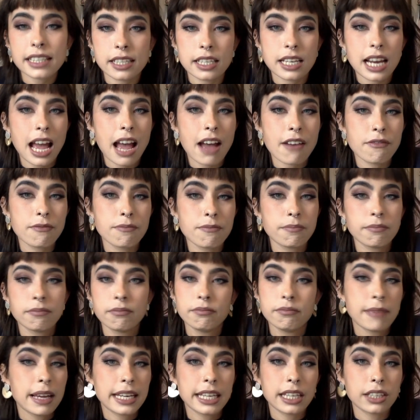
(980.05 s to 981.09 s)
I didn't have
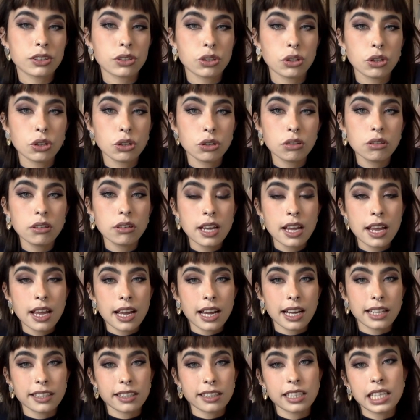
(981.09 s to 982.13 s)
many at all,
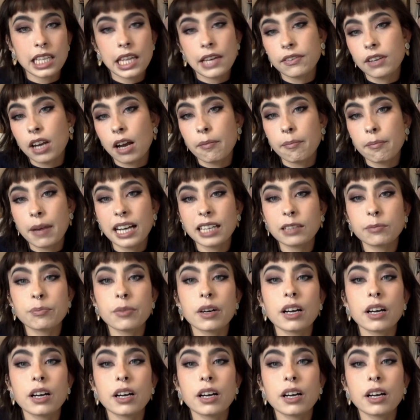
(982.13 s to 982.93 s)
and suddenly they've come back.